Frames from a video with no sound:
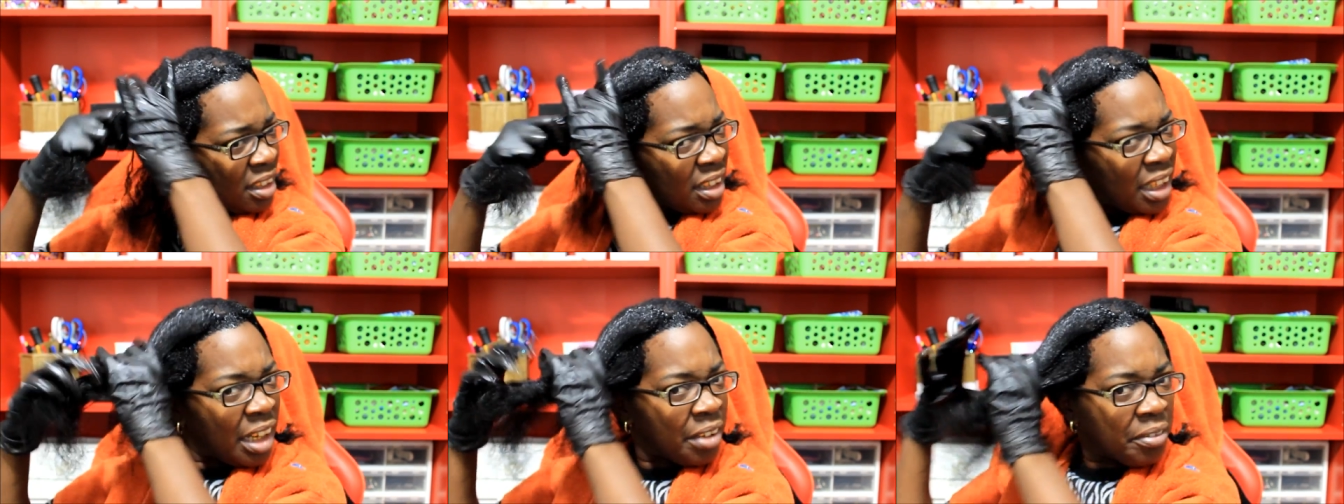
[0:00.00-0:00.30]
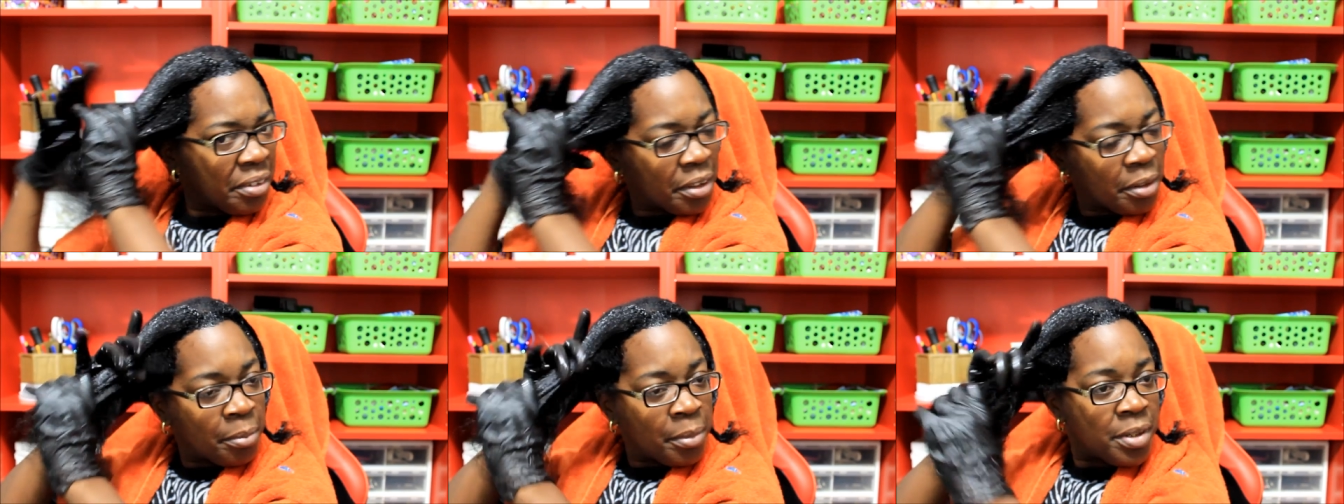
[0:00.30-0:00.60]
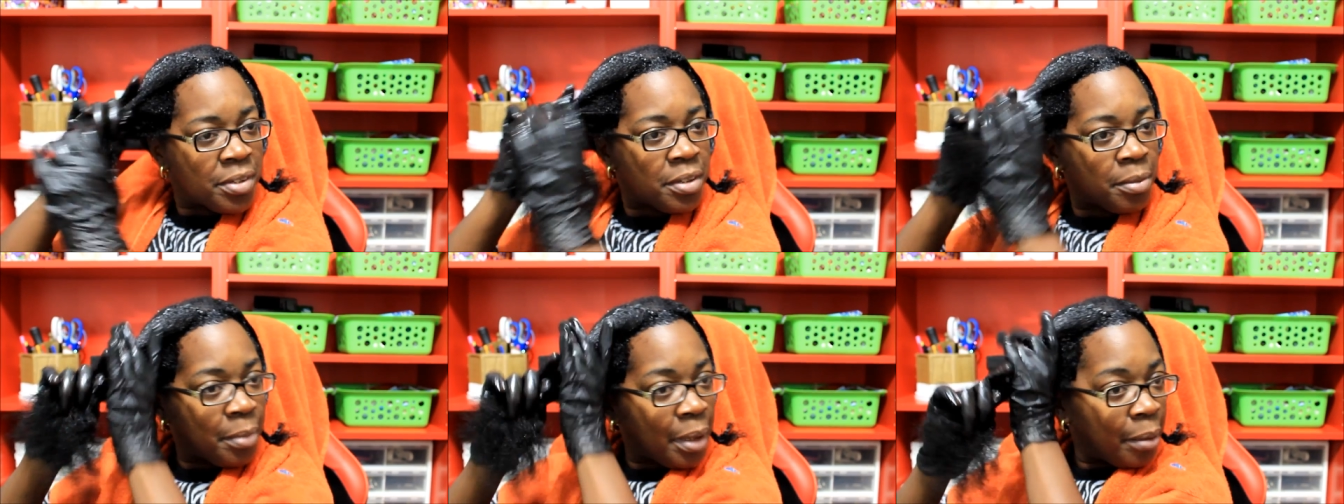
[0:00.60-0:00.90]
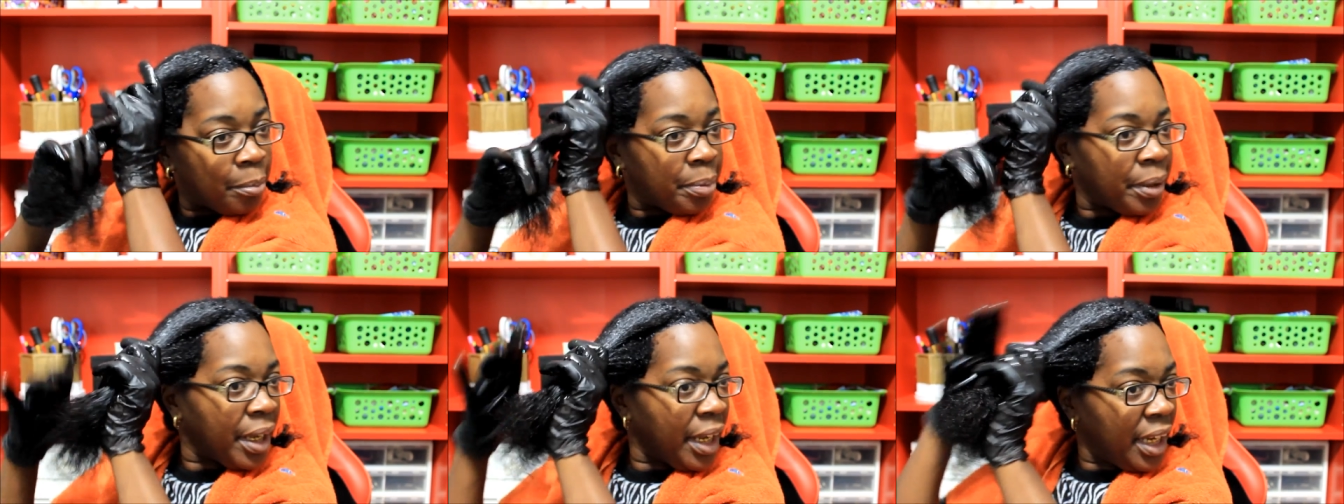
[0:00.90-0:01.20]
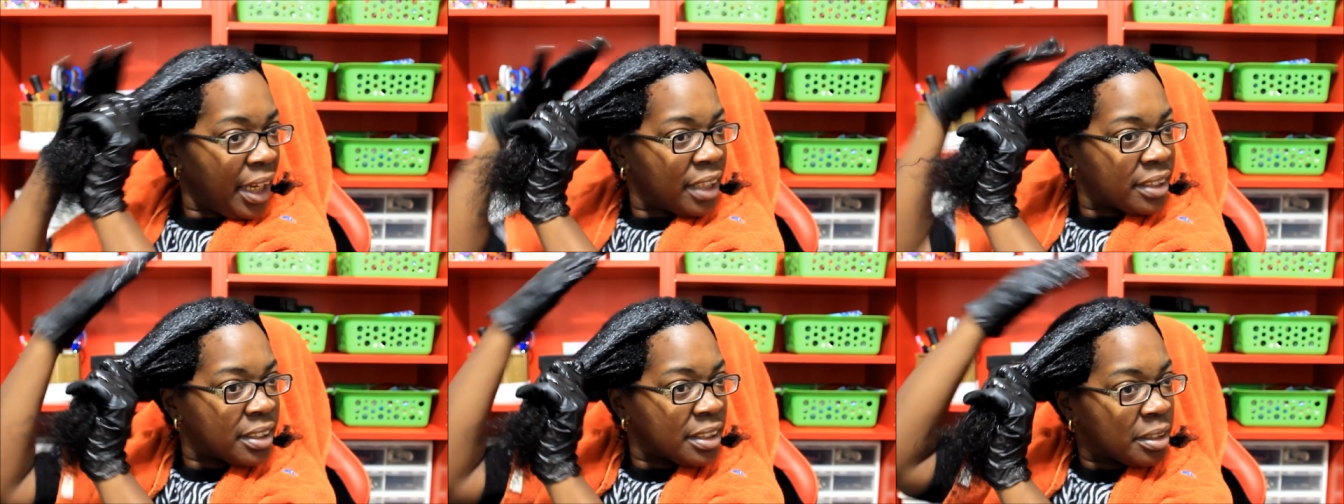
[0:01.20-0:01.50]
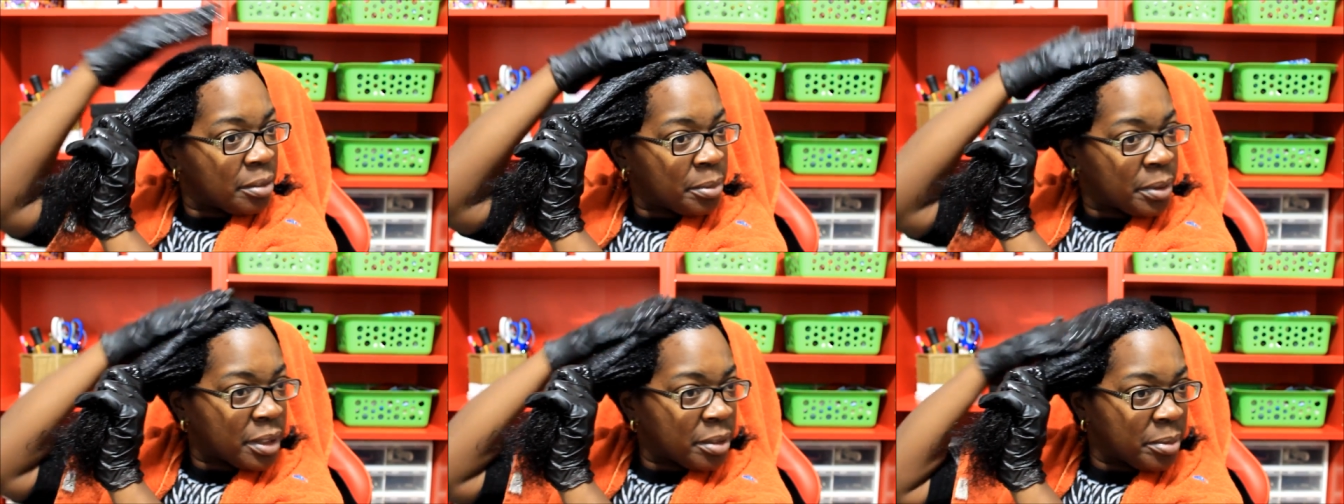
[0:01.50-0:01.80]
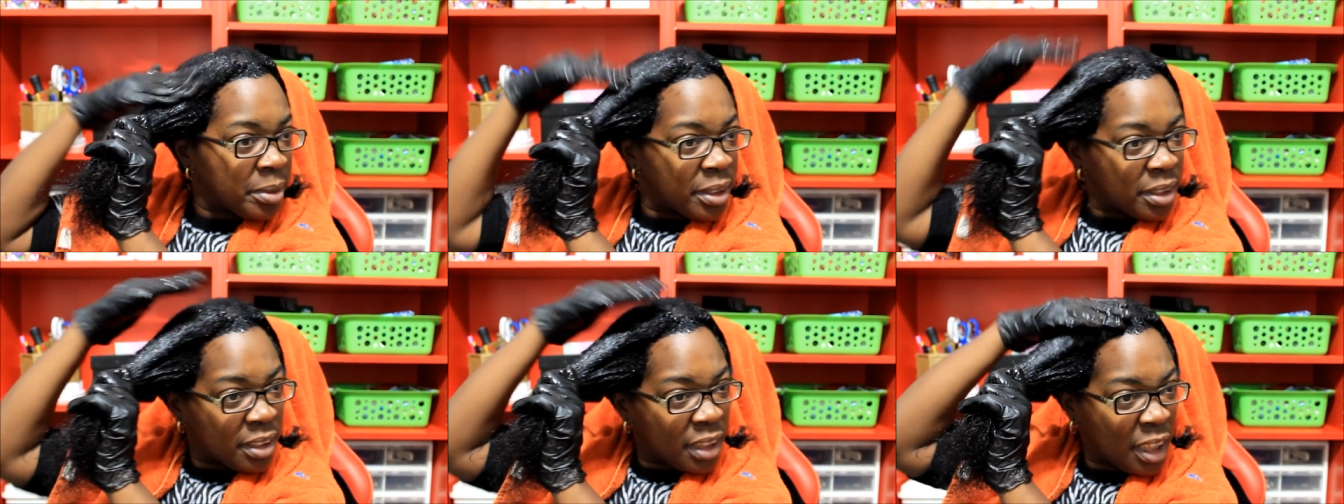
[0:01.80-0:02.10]
I'd rather mess up my pants than to mess up
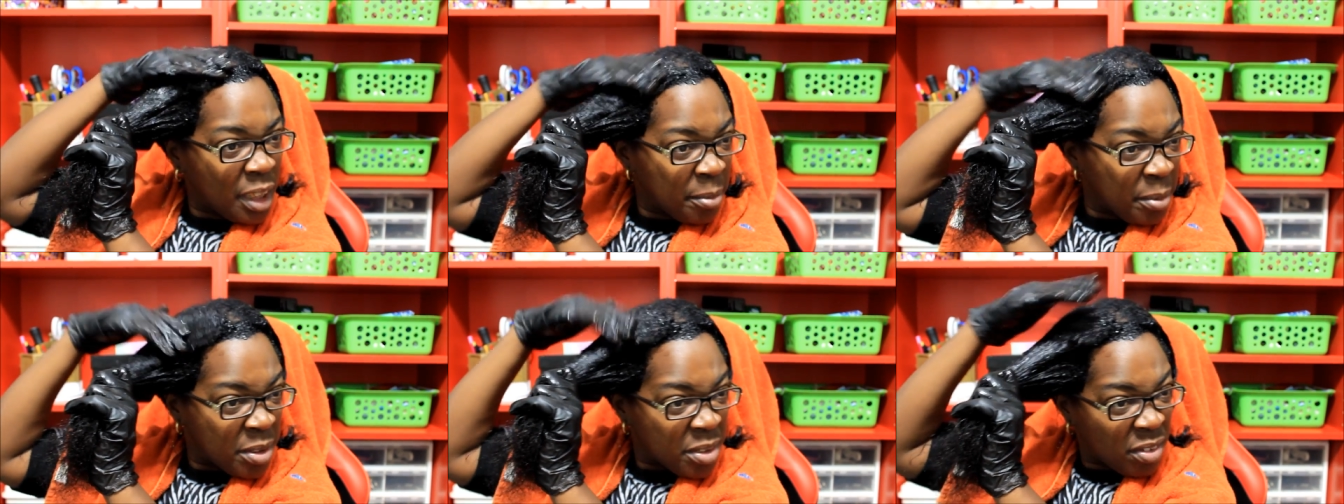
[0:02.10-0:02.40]
this table.